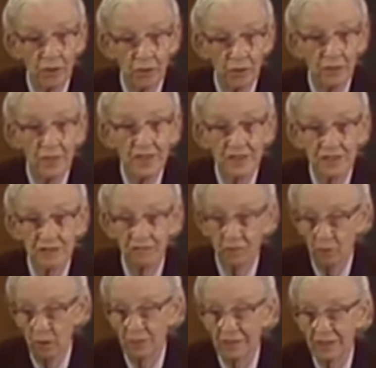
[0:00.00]
good reasons for
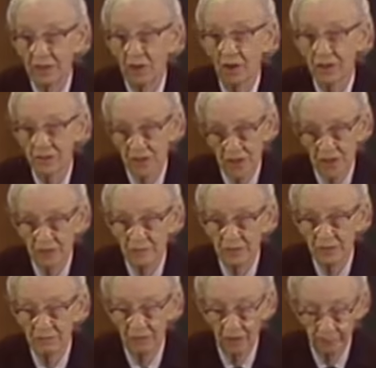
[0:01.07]
moving toward systems of